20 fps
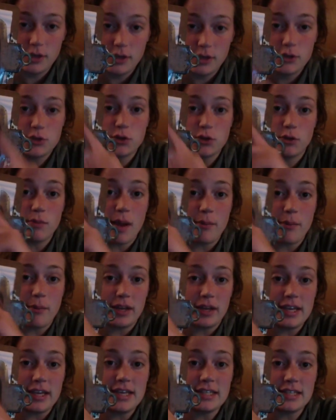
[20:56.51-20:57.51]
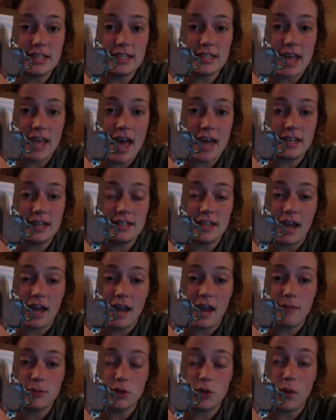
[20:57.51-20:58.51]
So remember, east is ahead in
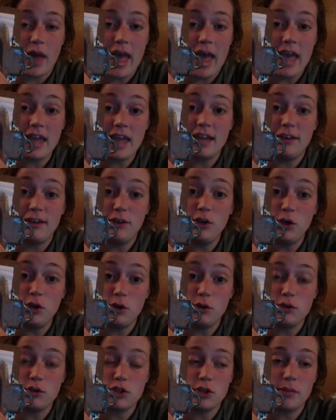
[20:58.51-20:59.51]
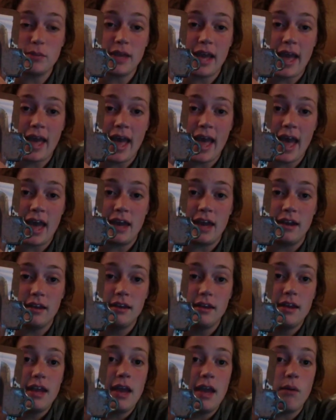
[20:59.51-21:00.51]
time. So A at noon should be ahead. And
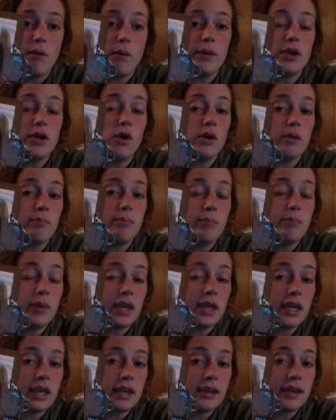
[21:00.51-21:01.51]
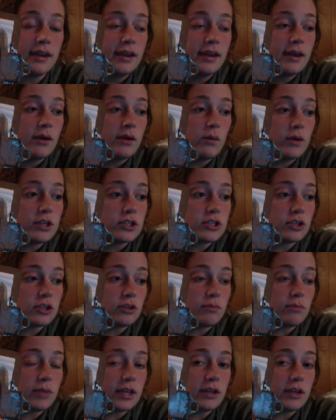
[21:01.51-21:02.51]
when we go to B, we
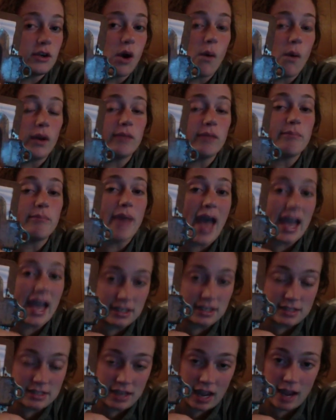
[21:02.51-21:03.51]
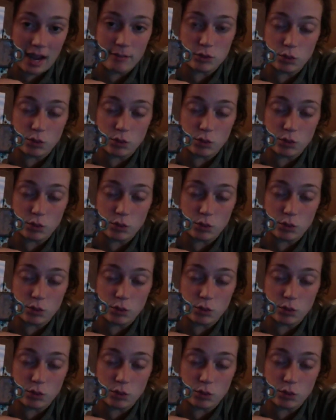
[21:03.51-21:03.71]
should be going back in time.